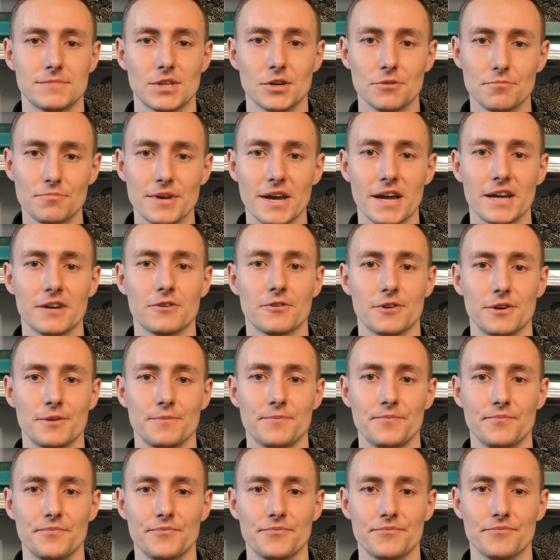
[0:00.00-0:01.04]
Don't be
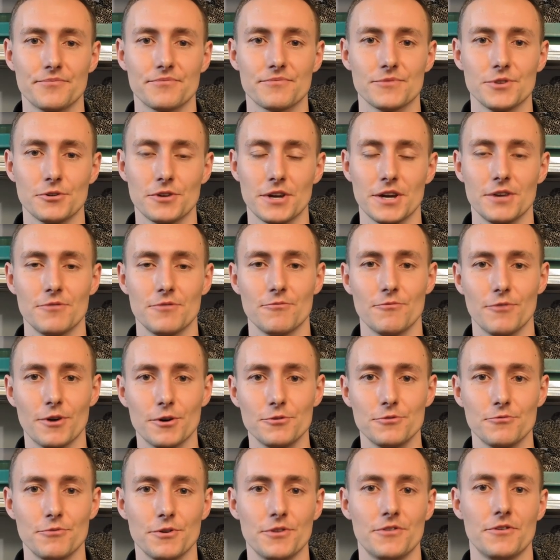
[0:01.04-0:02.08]
angry. You can
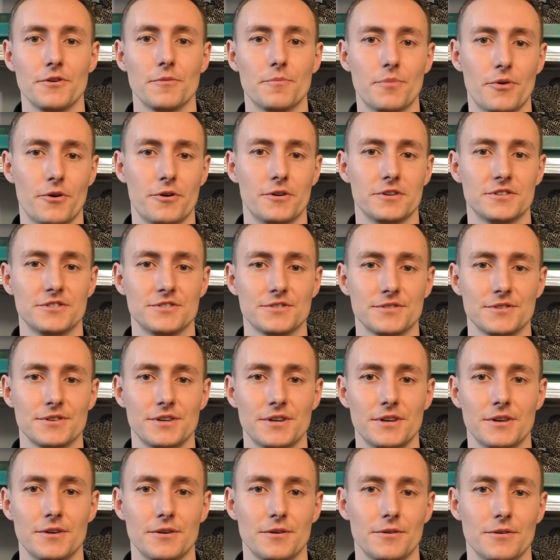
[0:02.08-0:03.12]
vote with your purse.
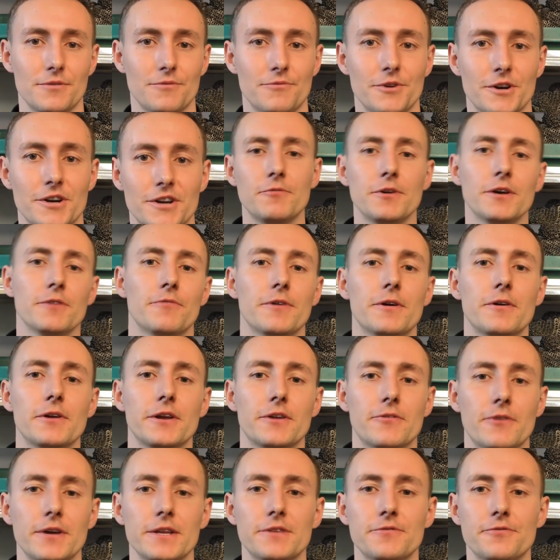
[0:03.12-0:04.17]
And we are very
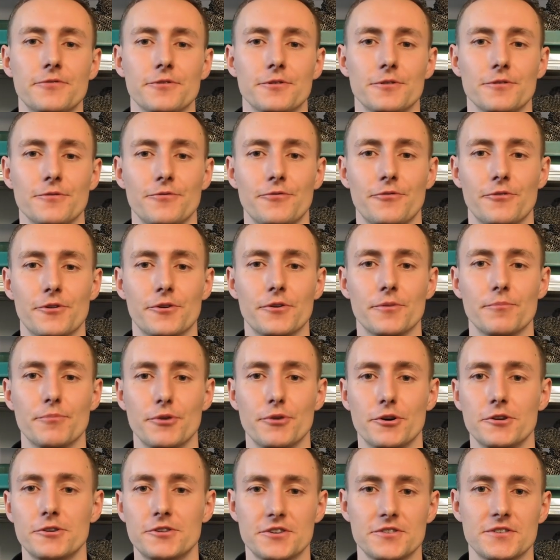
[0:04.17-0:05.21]
grateful for your
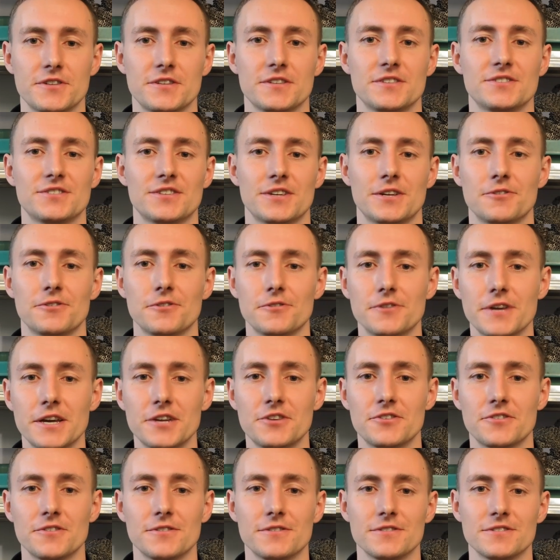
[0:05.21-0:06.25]
purchases and
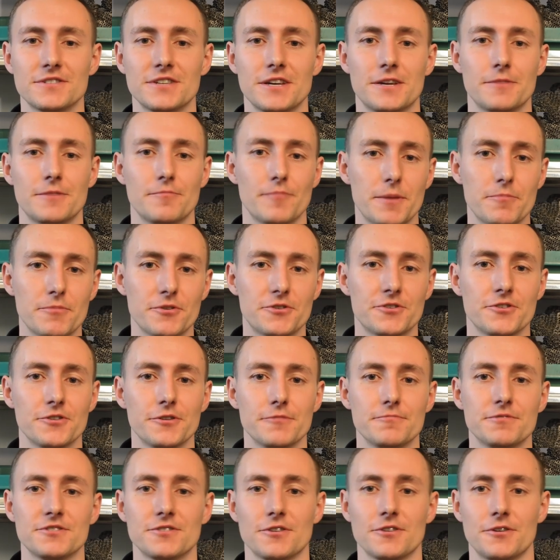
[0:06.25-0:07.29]
donations and
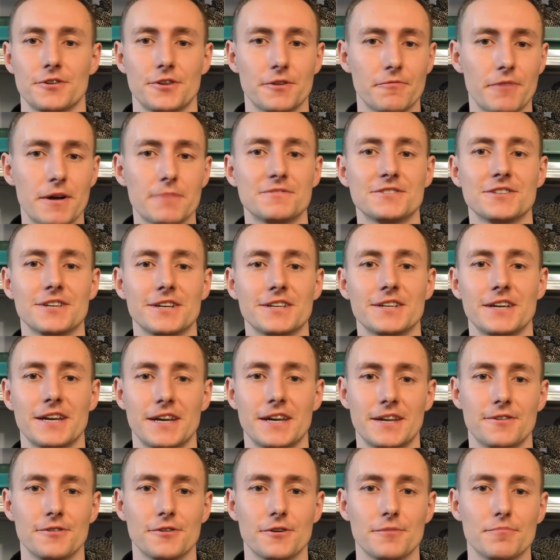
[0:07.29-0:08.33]
memberships on the website
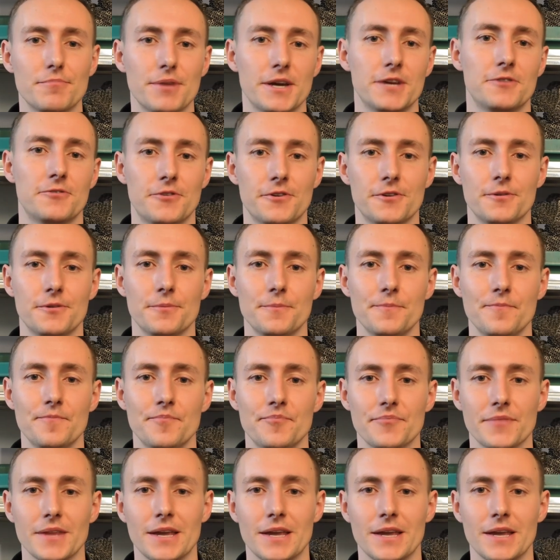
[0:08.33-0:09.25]
and on Patreon.